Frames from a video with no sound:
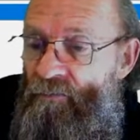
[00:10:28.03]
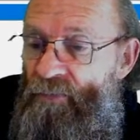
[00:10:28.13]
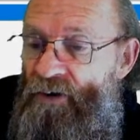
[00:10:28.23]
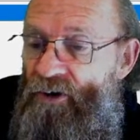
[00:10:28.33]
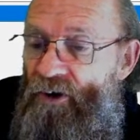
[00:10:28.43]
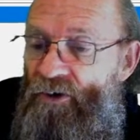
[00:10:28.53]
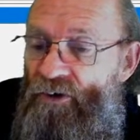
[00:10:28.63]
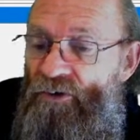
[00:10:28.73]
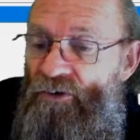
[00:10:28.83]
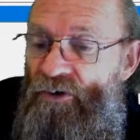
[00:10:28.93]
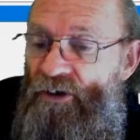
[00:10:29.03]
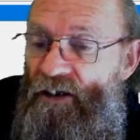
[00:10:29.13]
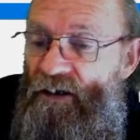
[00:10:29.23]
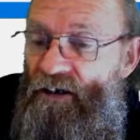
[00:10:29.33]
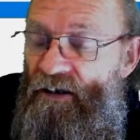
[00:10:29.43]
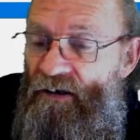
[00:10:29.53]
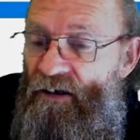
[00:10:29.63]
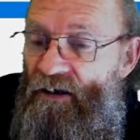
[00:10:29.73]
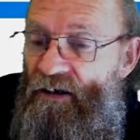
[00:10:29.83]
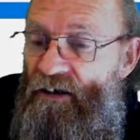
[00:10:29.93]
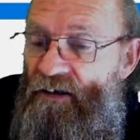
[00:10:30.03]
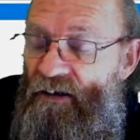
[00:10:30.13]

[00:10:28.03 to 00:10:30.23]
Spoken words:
Bit on, do not clear, and